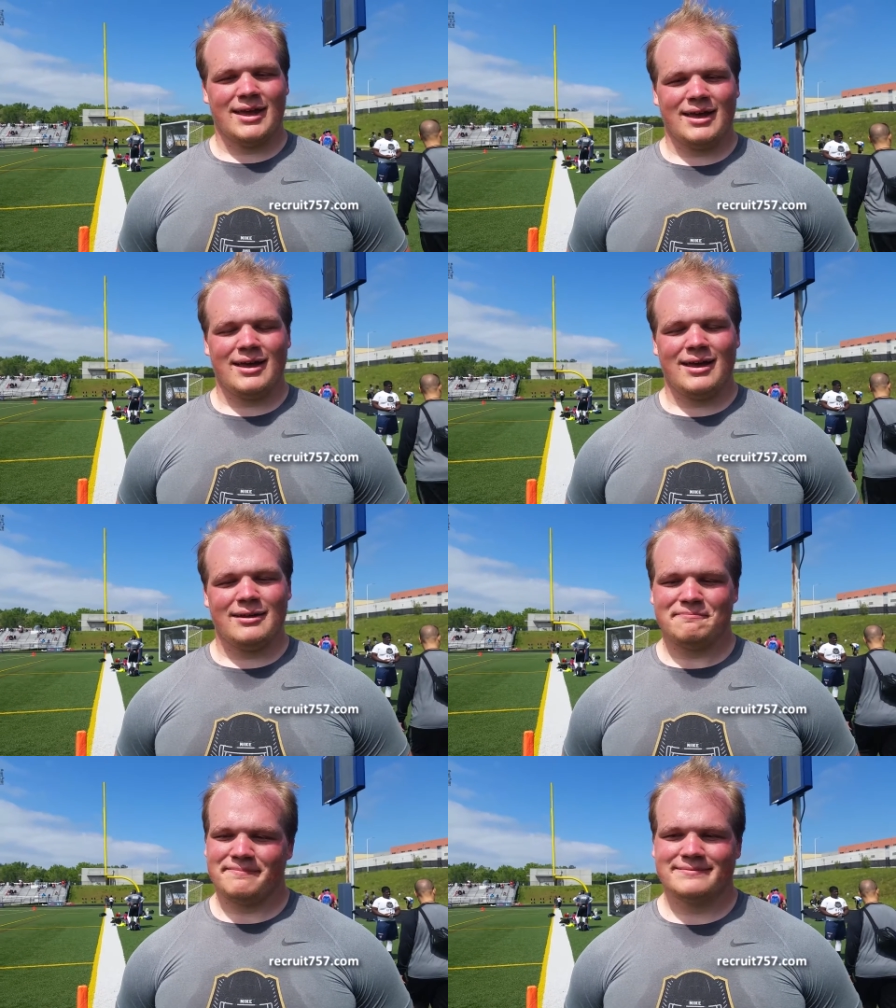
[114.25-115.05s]
Uh,
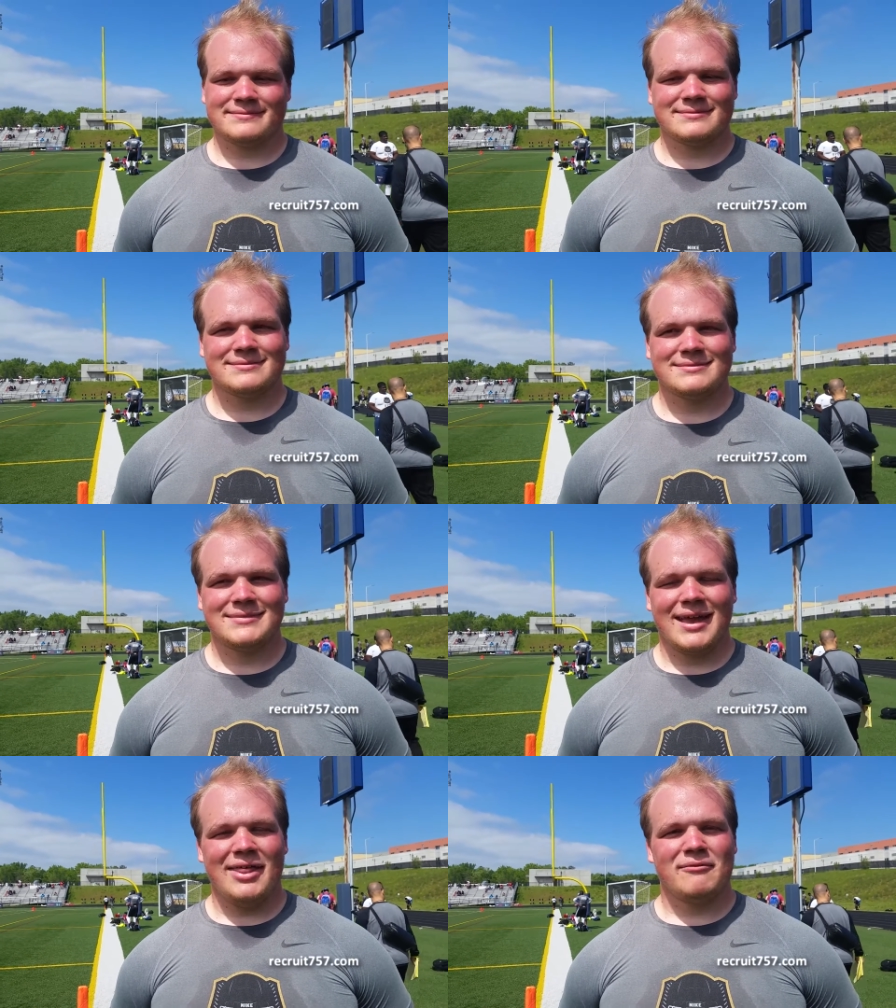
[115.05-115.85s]

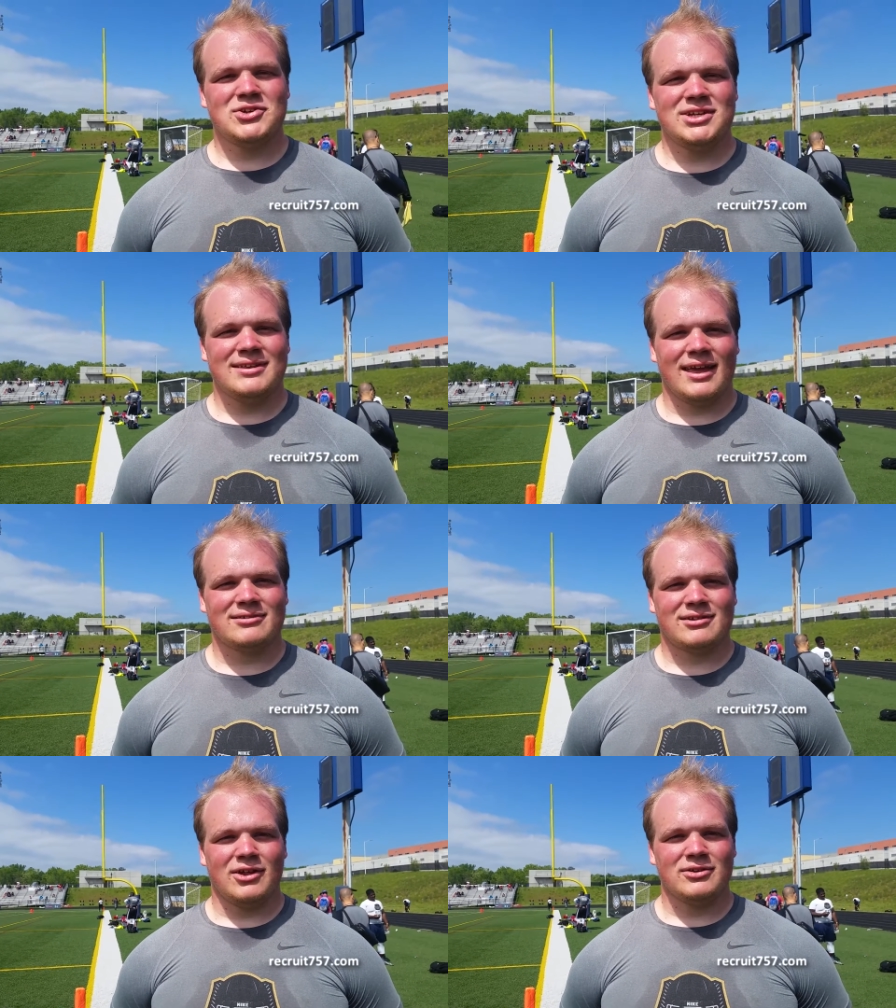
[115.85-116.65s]
I think Virginia
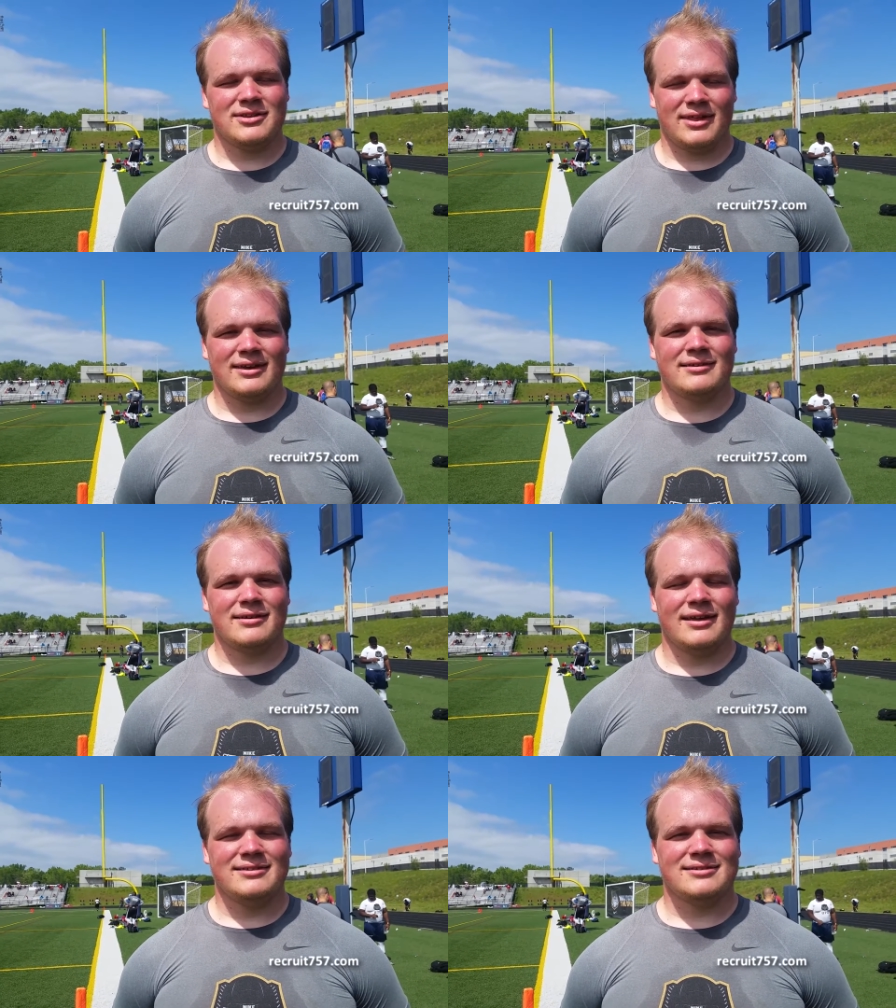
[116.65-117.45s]
Tech's close. I think
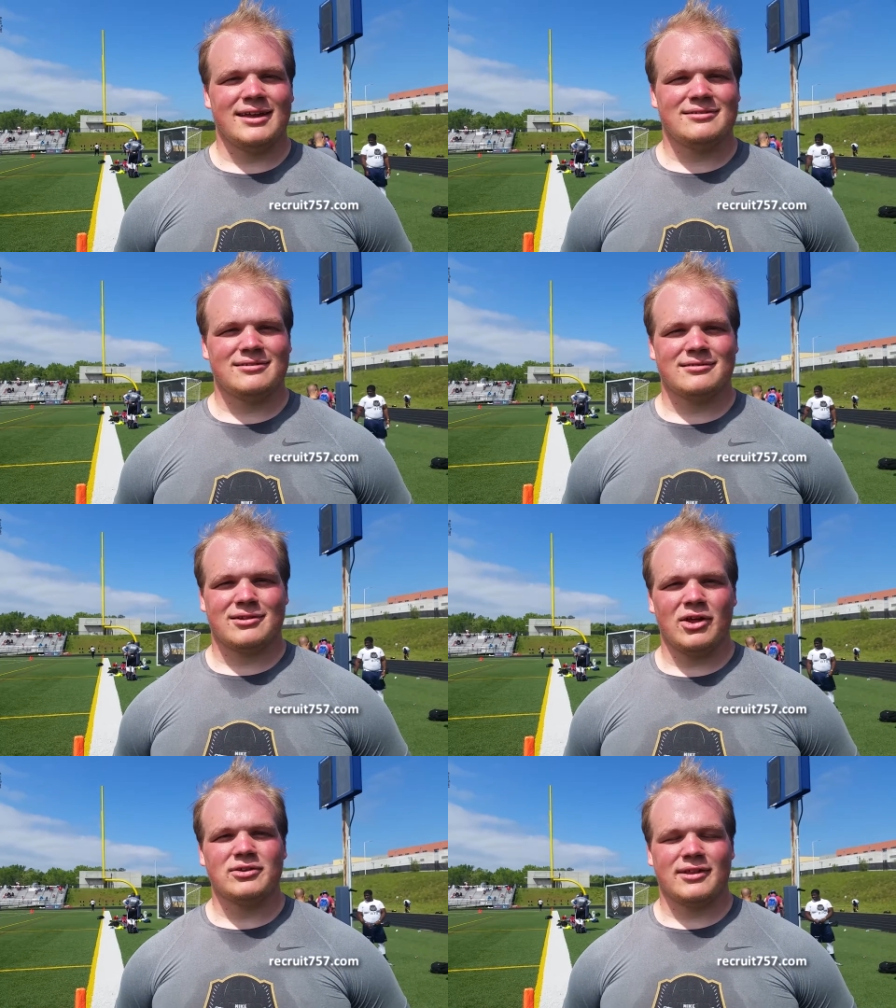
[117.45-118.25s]
NC State's
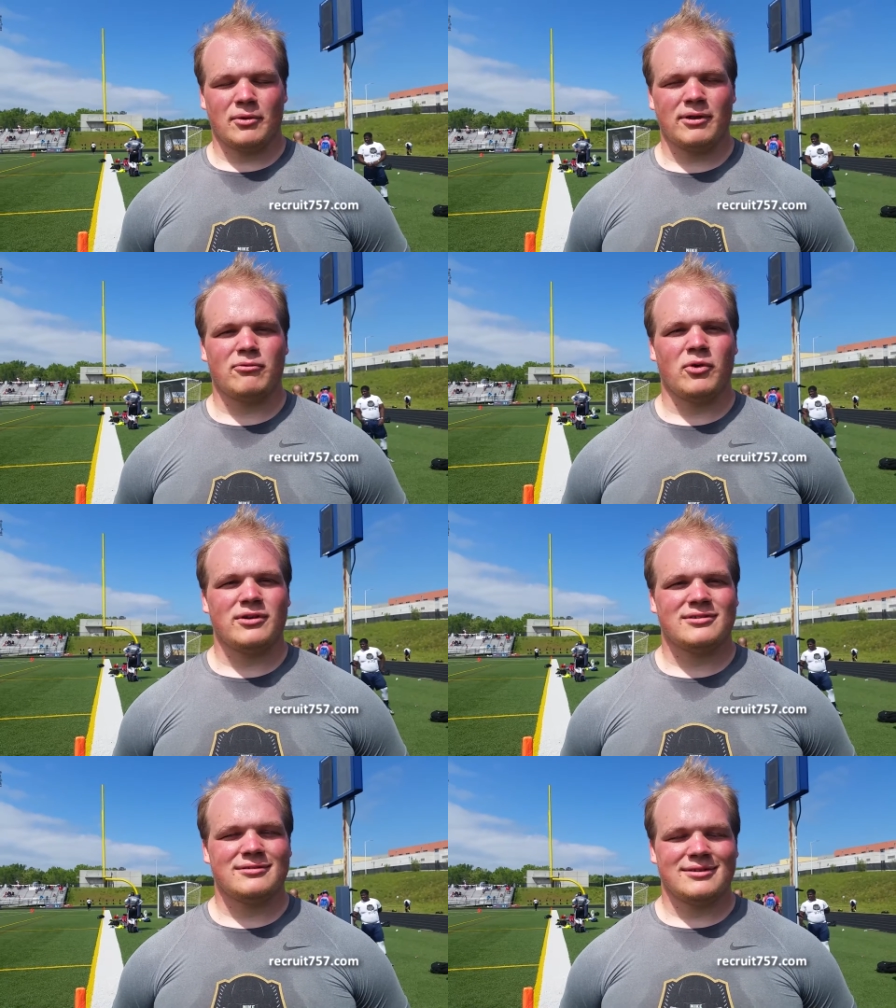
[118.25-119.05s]
close. I think Wake
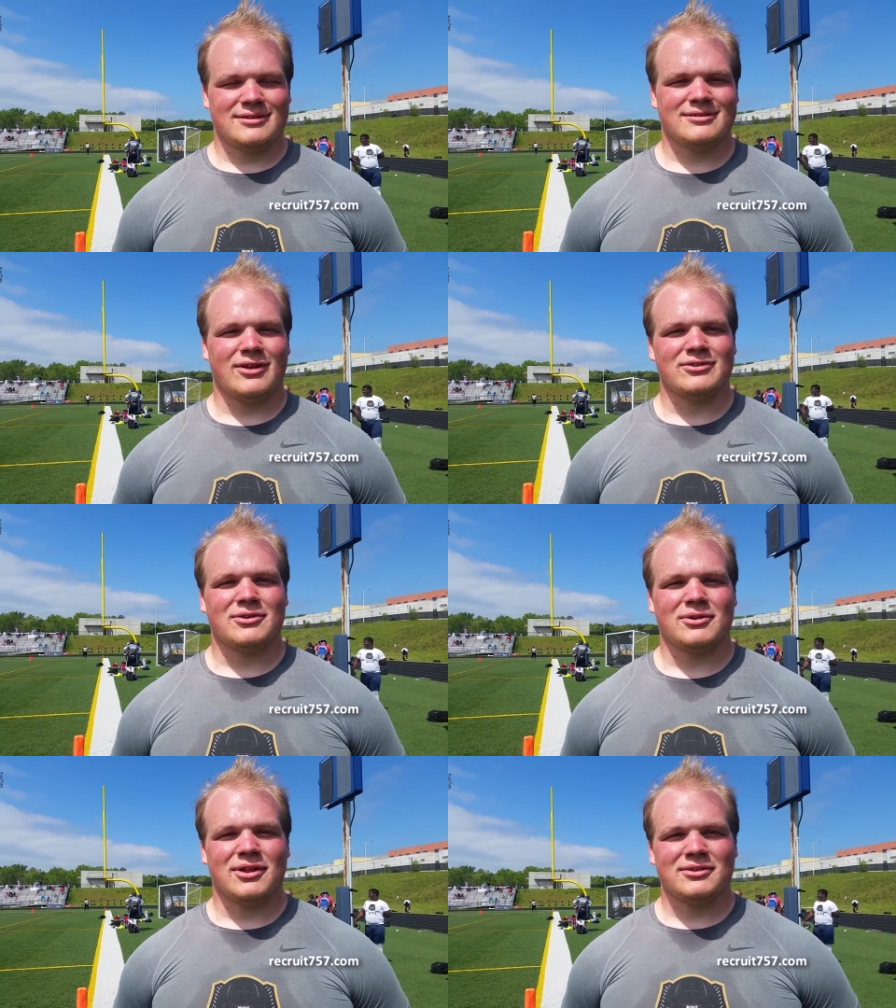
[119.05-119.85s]
Forest is
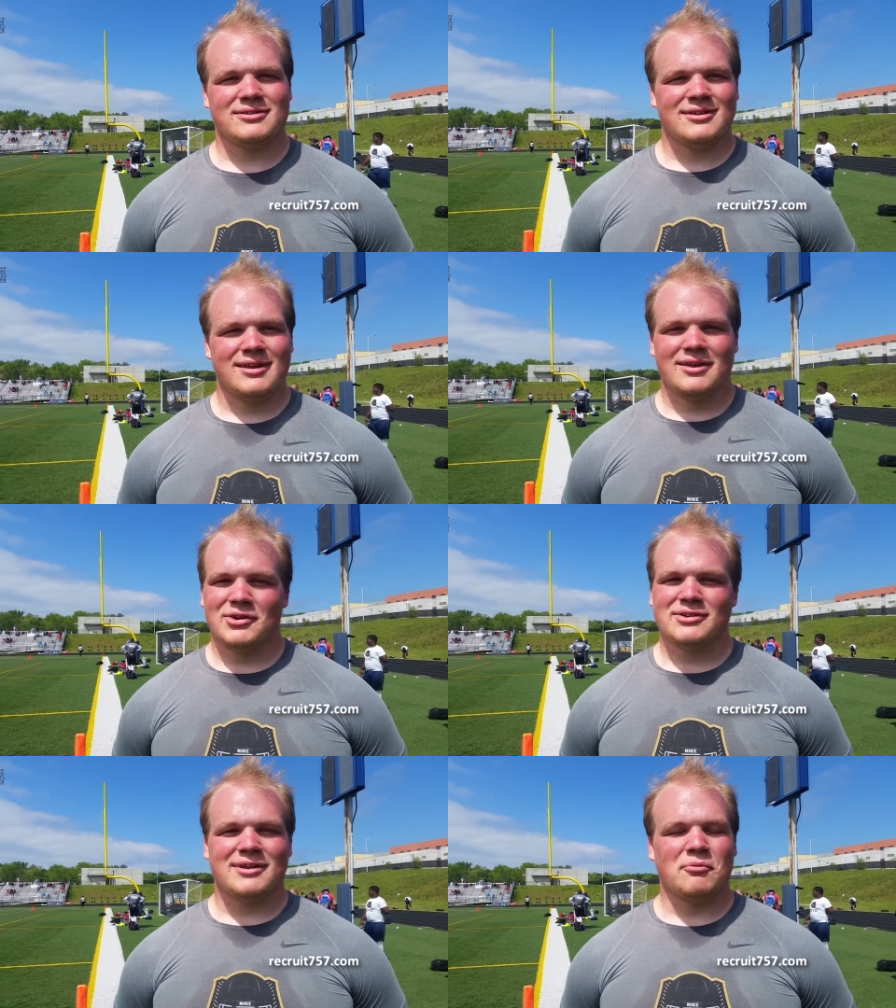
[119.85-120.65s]
also close.
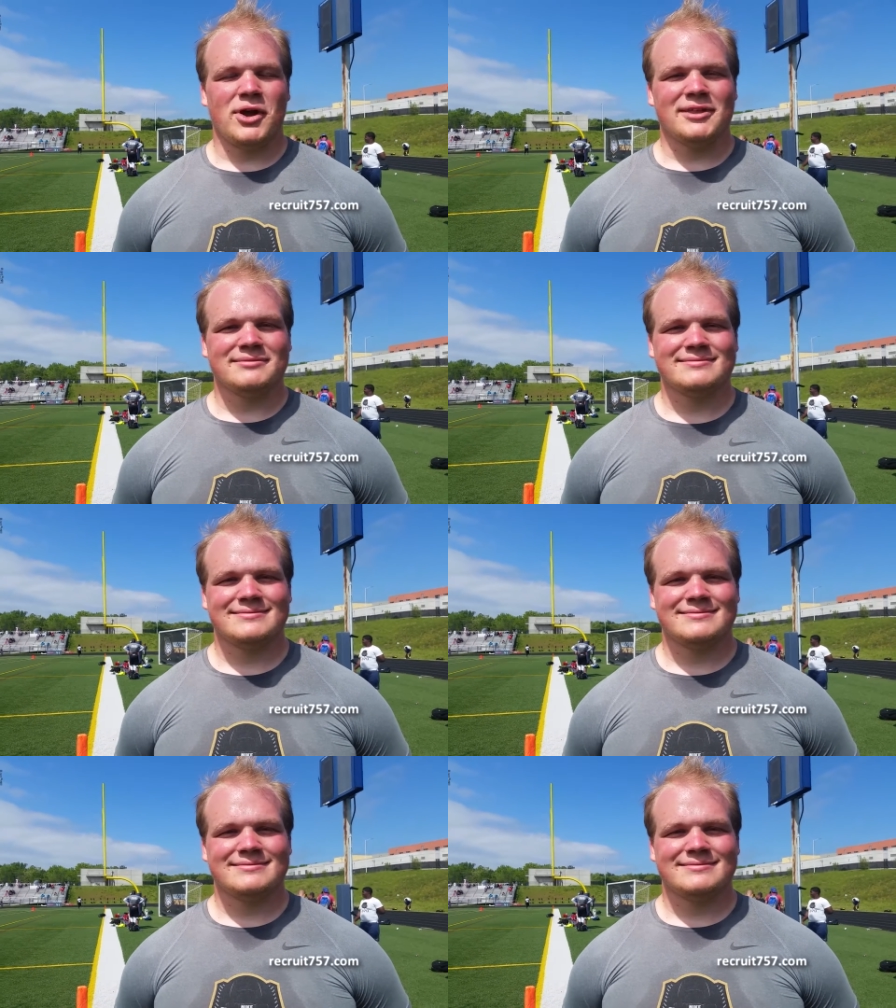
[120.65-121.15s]
So I'm waiting.